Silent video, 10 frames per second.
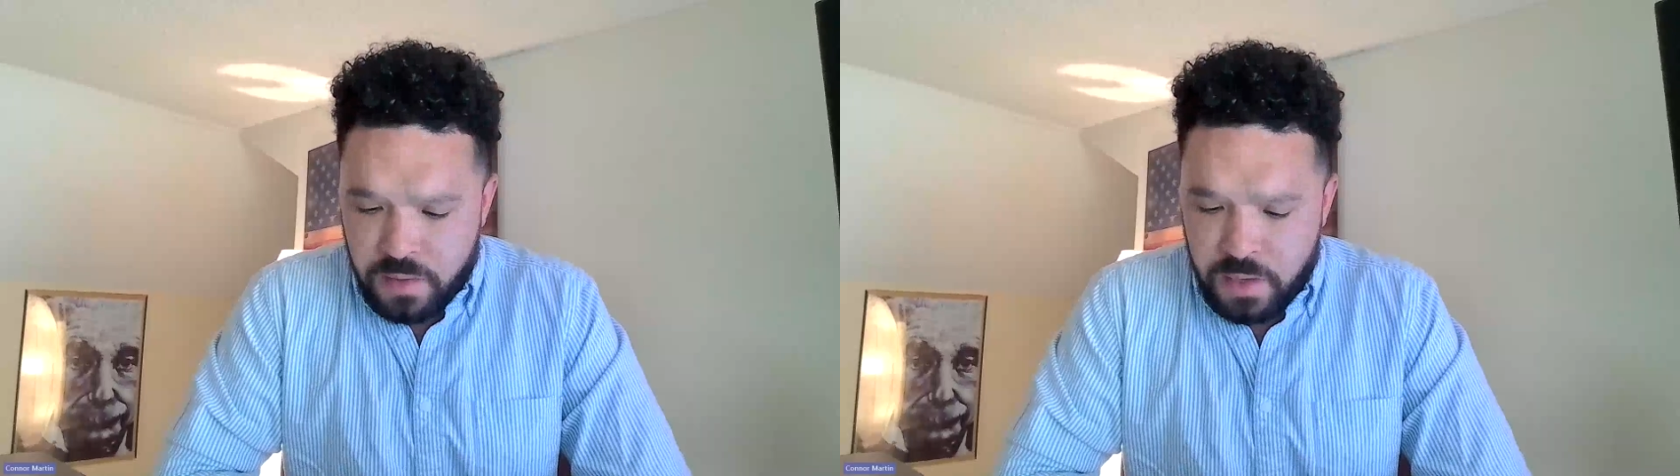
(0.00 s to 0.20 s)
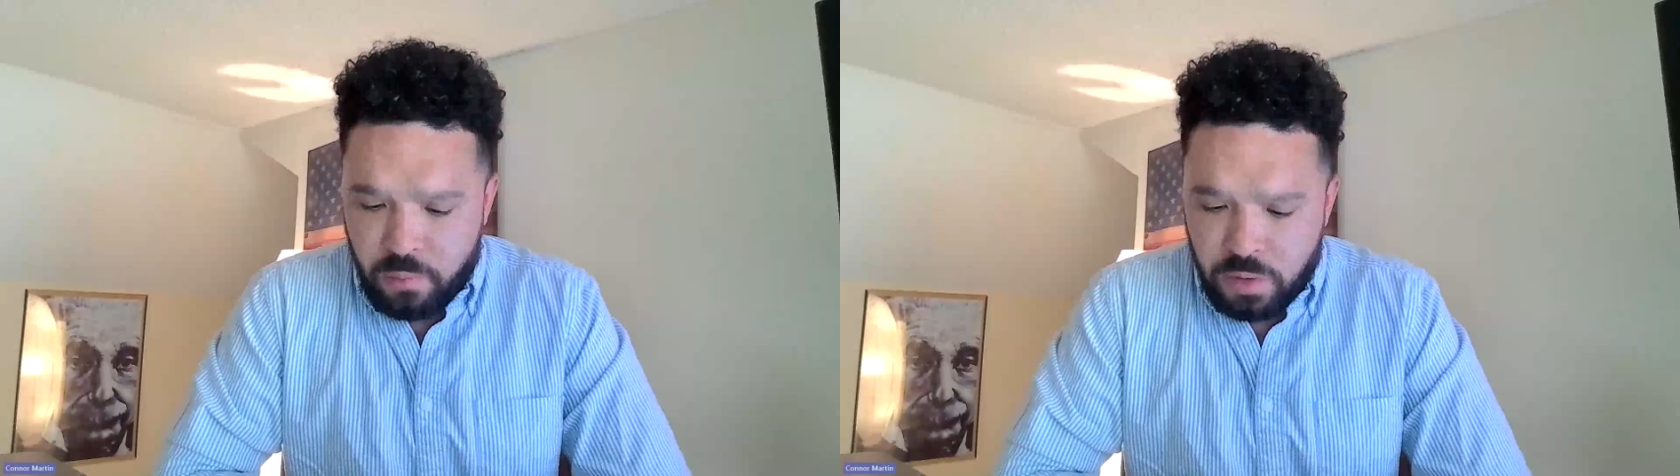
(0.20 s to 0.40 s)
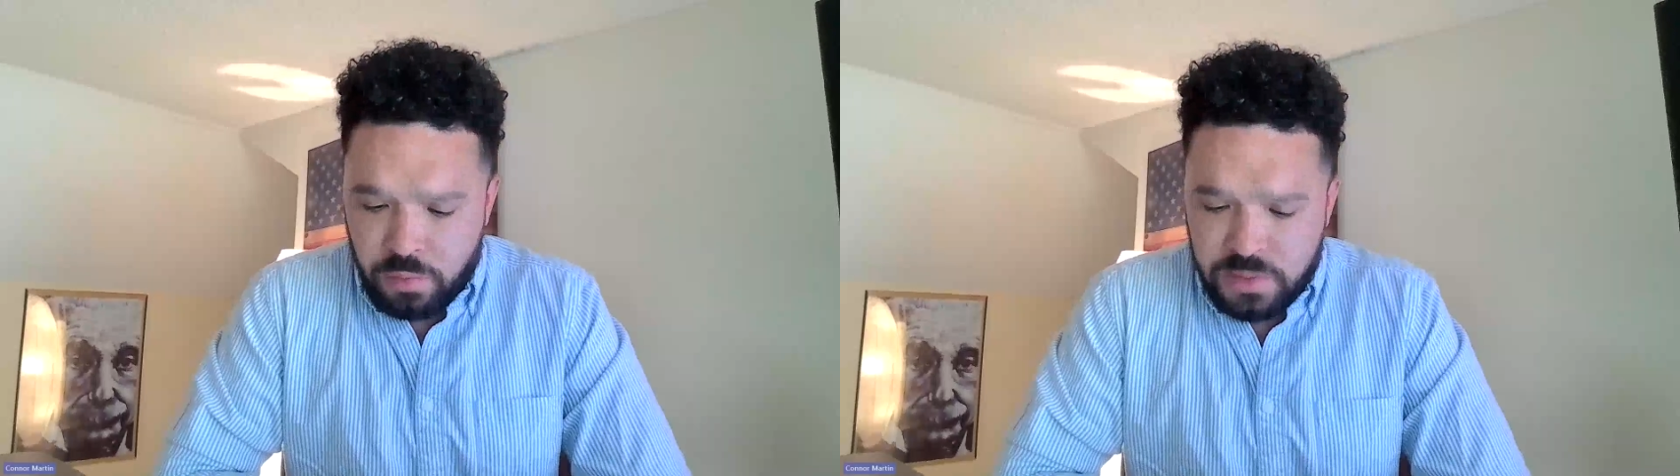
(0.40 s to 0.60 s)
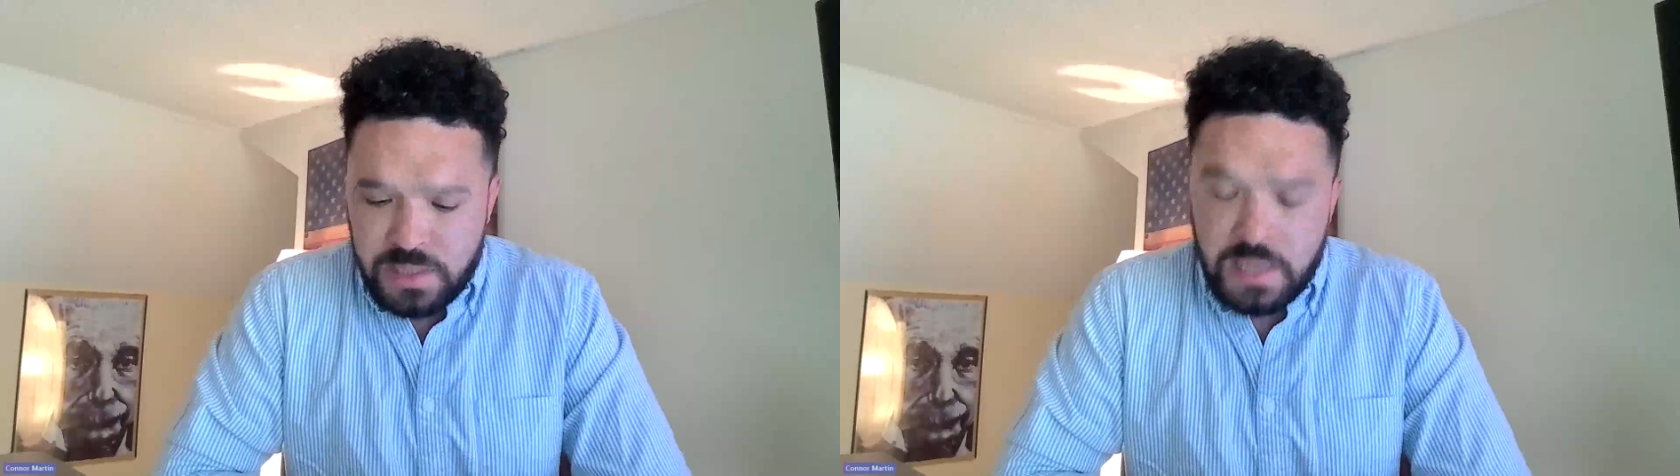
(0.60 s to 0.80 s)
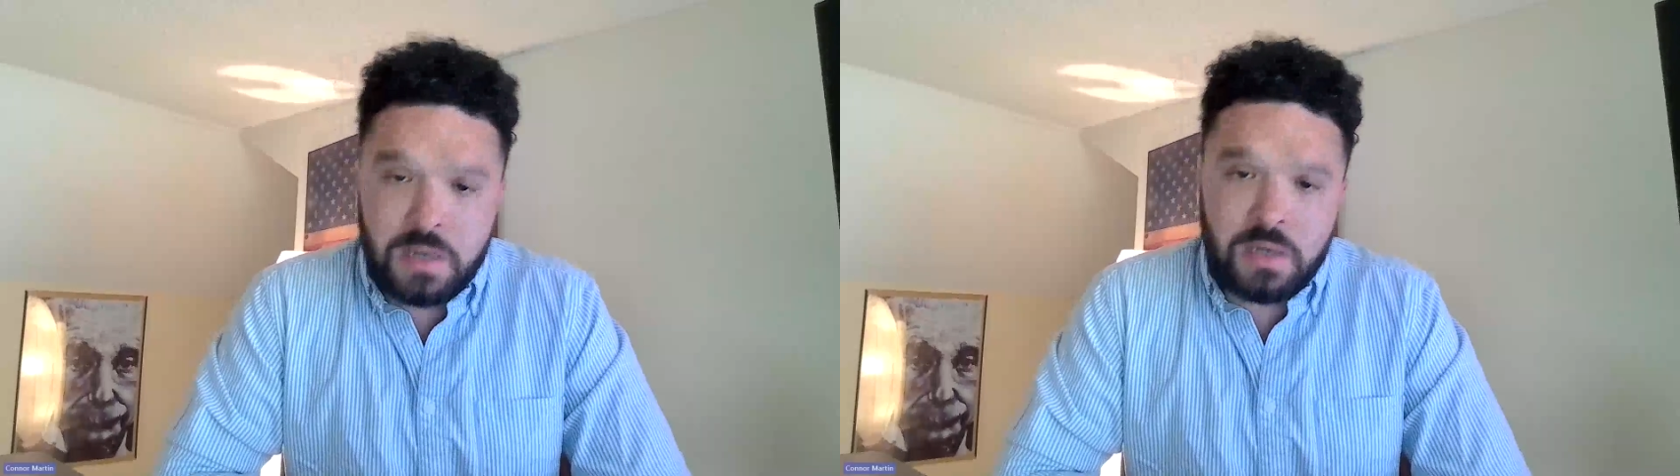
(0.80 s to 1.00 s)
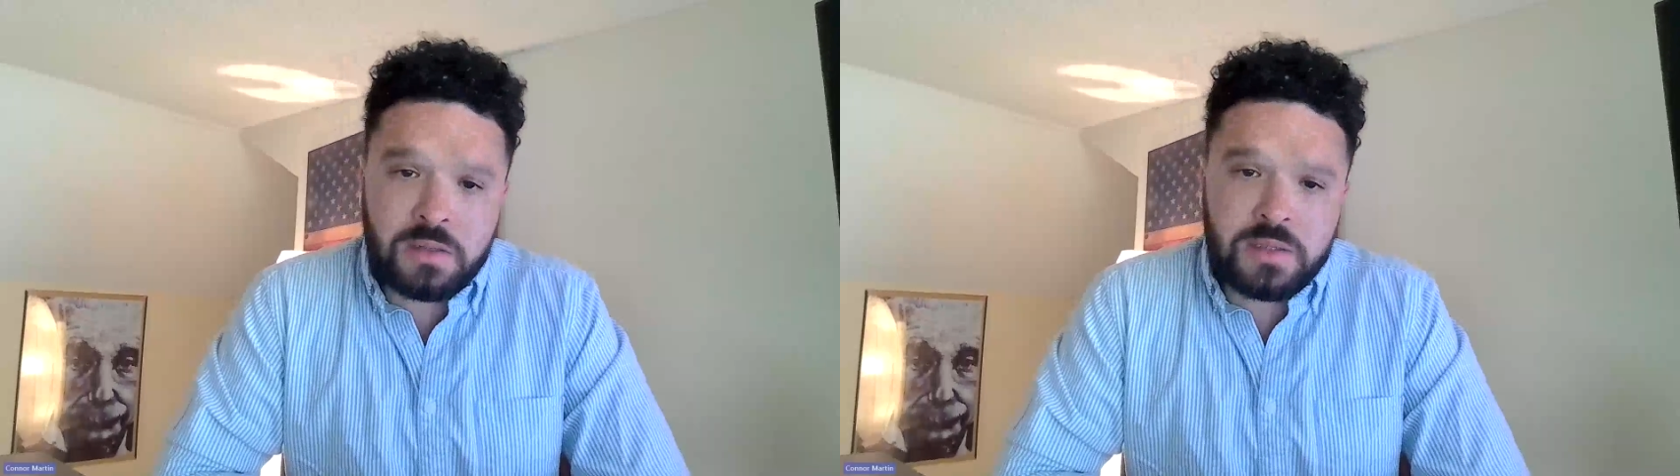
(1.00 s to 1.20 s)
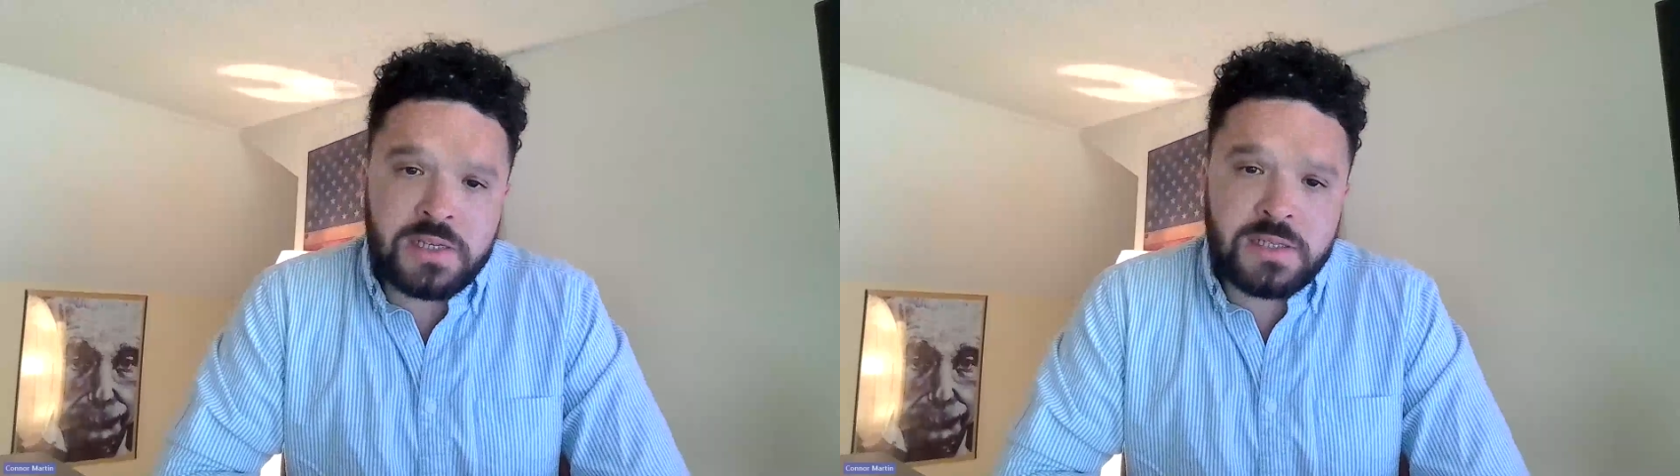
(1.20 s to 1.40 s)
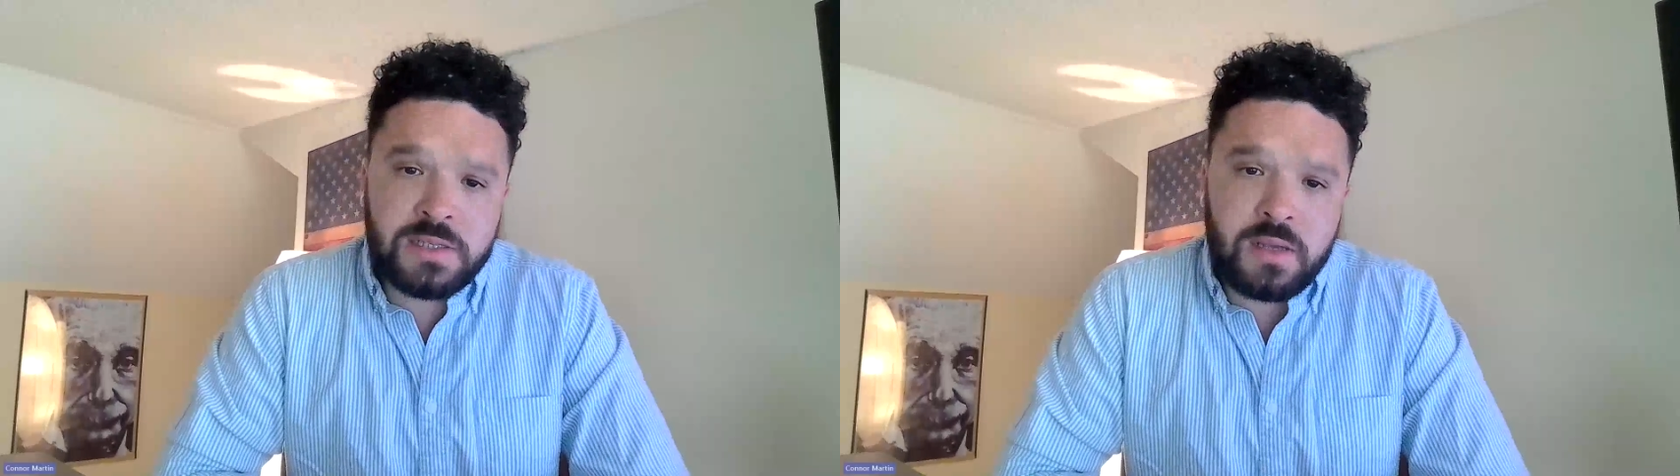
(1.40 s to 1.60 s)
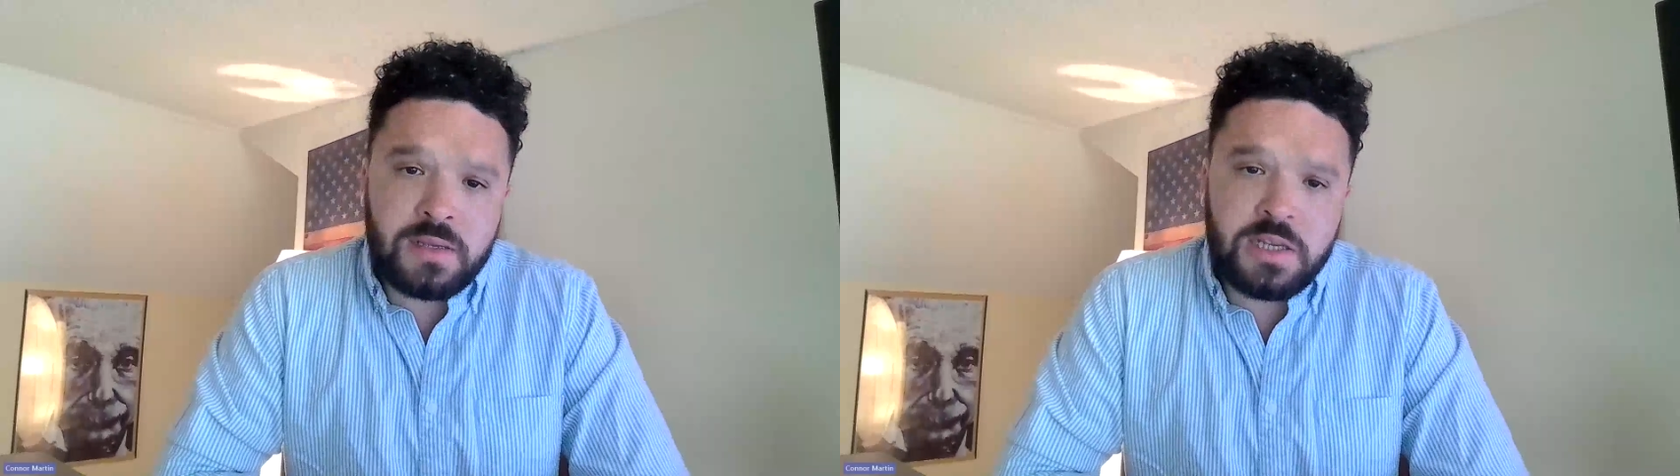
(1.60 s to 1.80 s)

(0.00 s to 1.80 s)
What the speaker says: that road was not on our list.